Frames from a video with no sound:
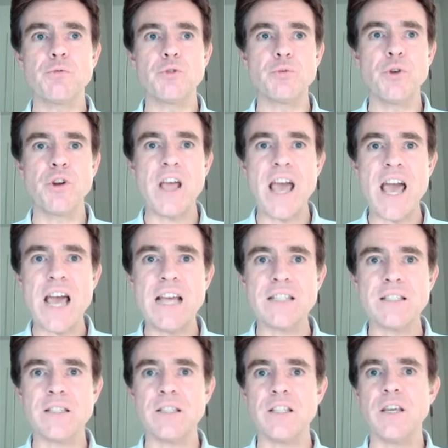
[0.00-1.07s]
which when I
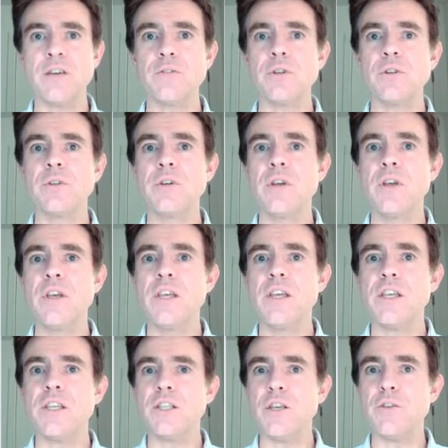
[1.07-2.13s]
add together,
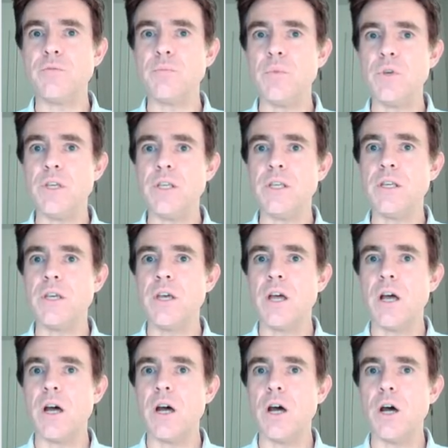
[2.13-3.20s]
give me
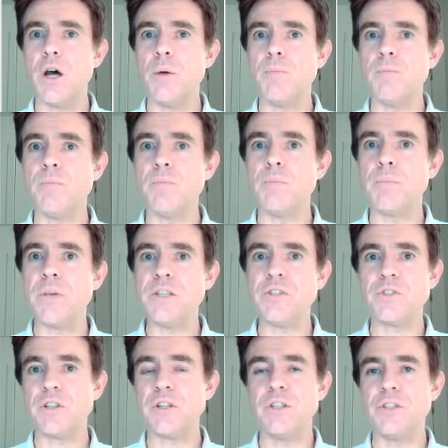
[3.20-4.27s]

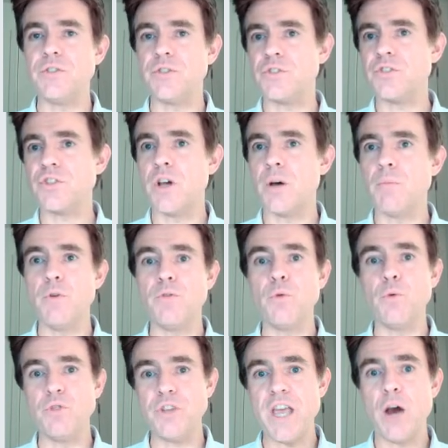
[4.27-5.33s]
basically the sum of
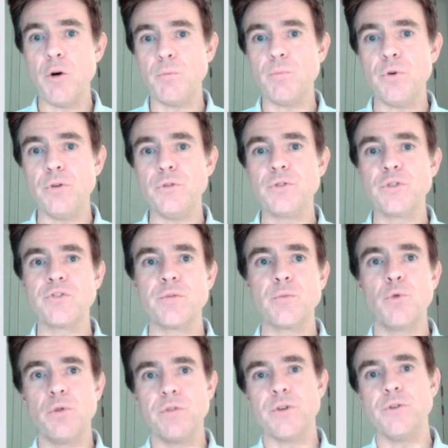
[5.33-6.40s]
all the outputs from
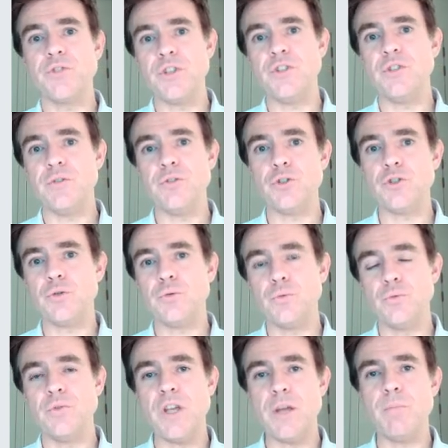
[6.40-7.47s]
all of those individual
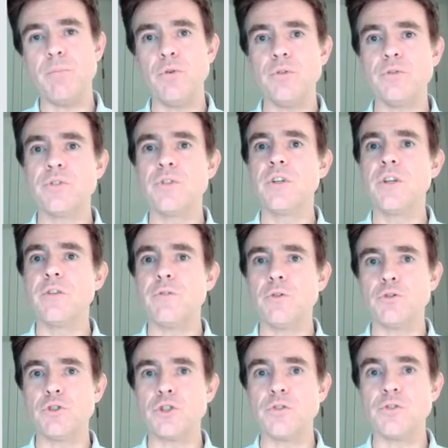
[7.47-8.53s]
input
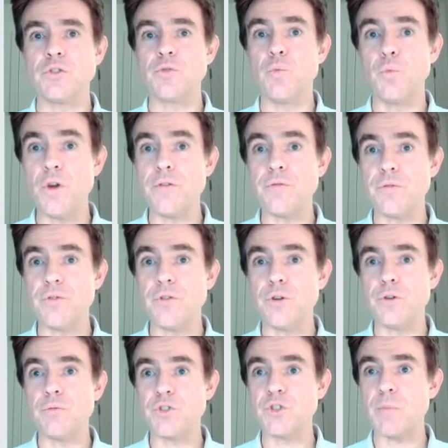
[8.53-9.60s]
functions with
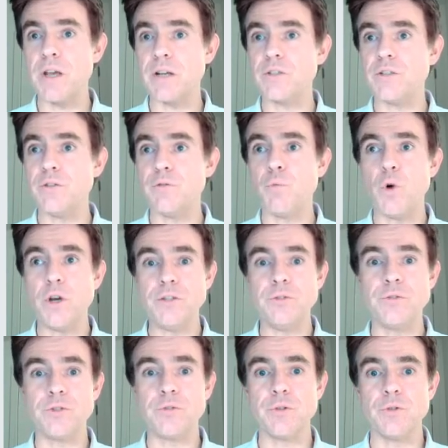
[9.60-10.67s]
the respective
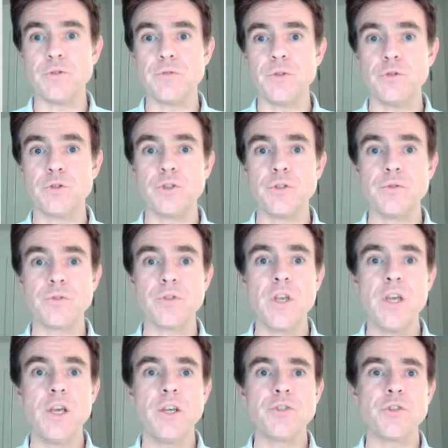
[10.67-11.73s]
weights of those functions.
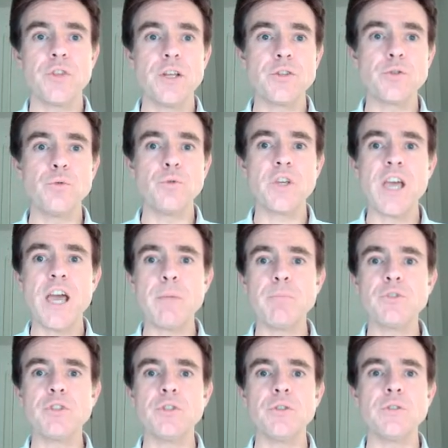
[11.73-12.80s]
So that's all
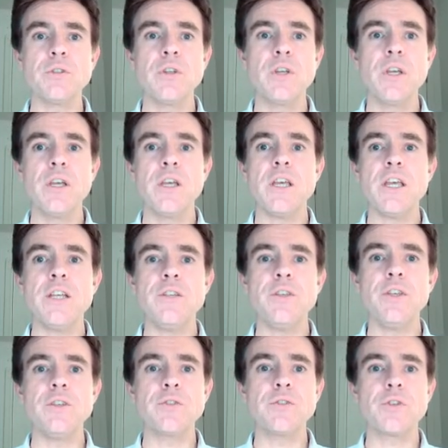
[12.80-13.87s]
captured in
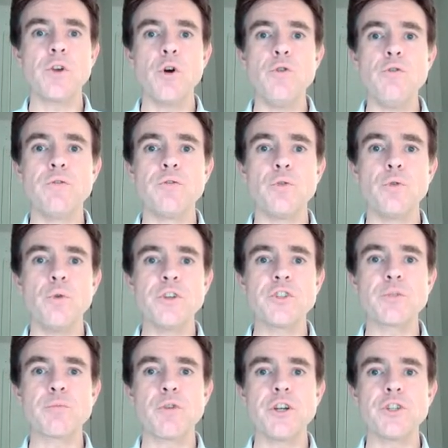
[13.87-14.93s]
this overall
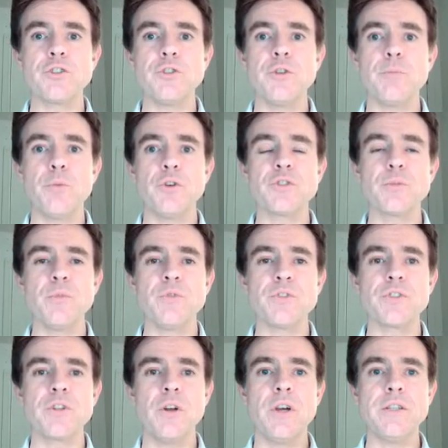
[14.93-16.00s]
expression at the bottom of the
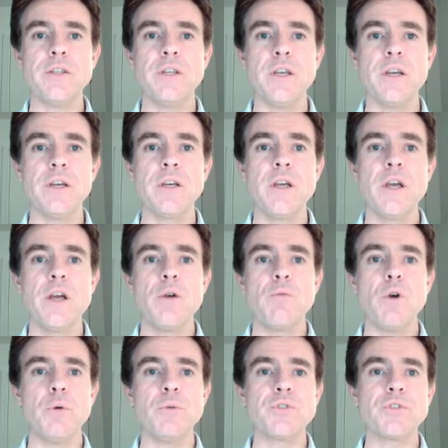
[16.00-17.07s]
slide here,
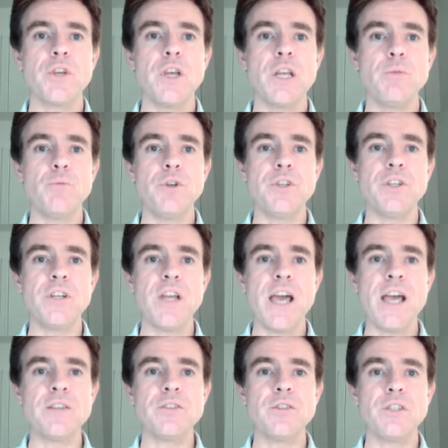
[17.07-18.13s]
where we're saying we can
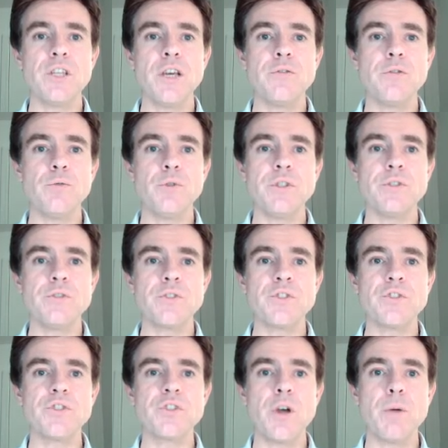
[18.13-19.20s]
add together, we can
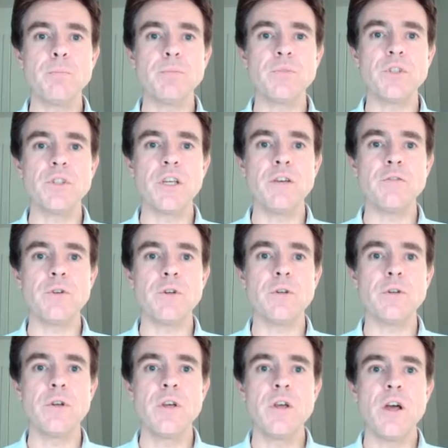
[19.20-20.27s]
sum
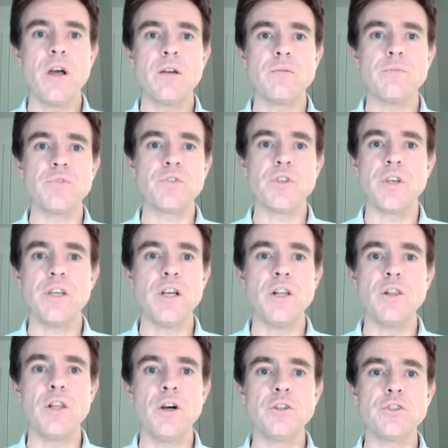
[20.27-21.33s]
together, say a
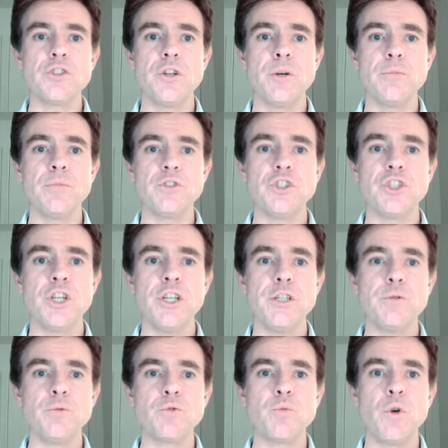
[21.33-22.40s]
large number J
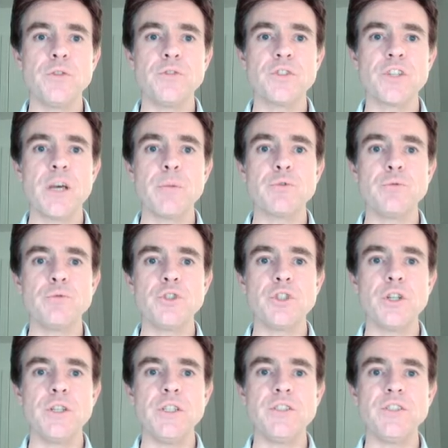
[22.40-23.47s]
equals 1 to capital
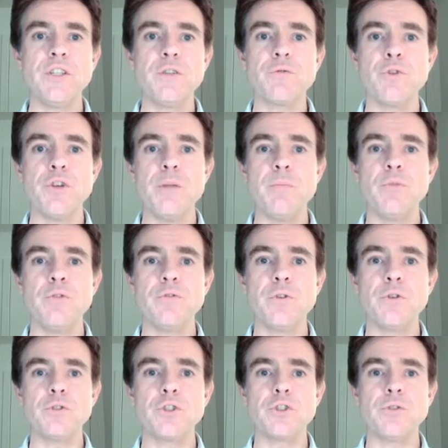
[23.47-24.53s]
J, different input
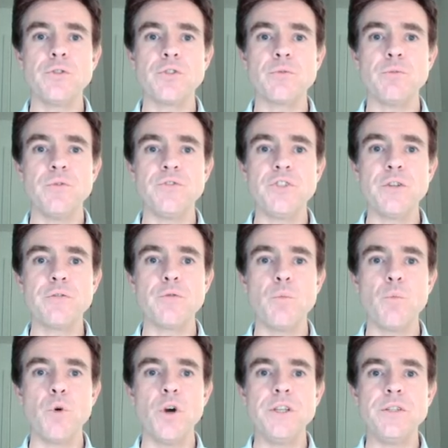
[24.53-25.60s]
functions with
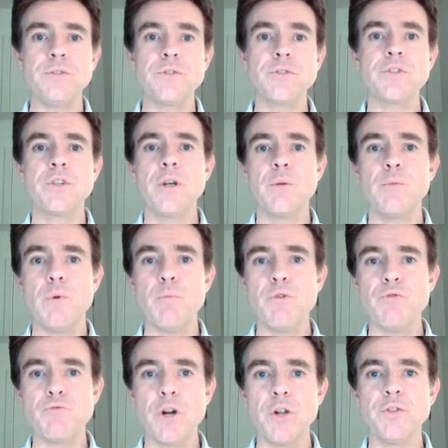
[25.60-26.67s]
different weights. When we
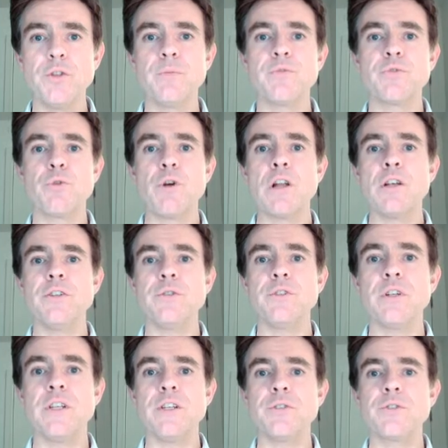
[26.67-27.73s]
run them through our
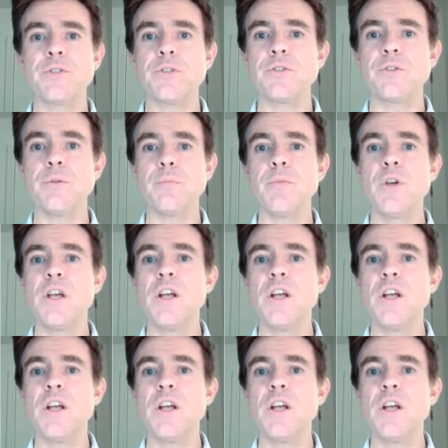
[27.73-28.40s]
linear system,